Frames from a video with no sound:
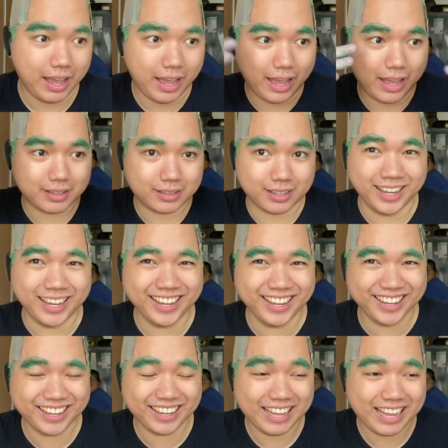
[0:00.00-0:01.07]
and
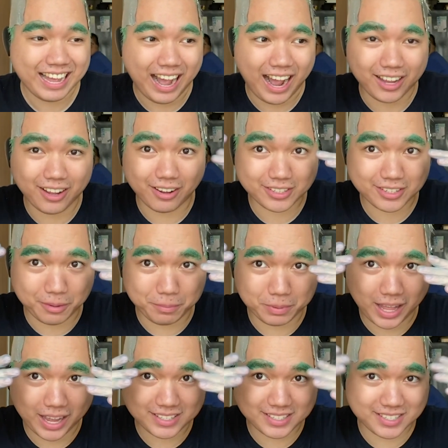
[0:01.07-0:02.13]
I also
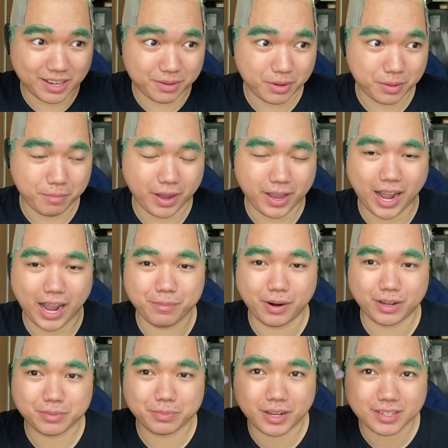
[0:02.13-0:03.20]
applied some on my
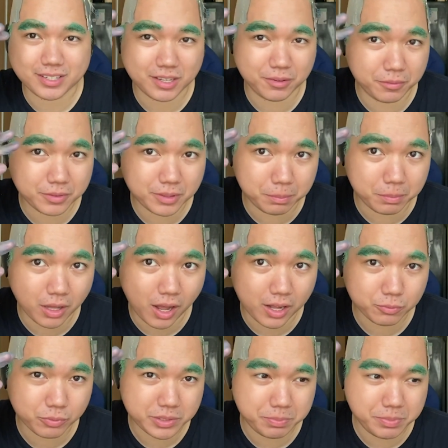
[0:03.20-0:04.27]
eyebrows because some of the
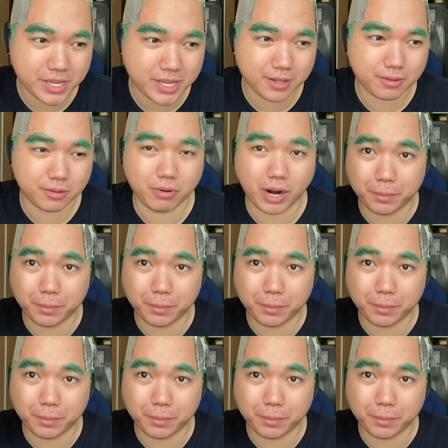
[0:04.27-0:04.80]
blonde was peeking through.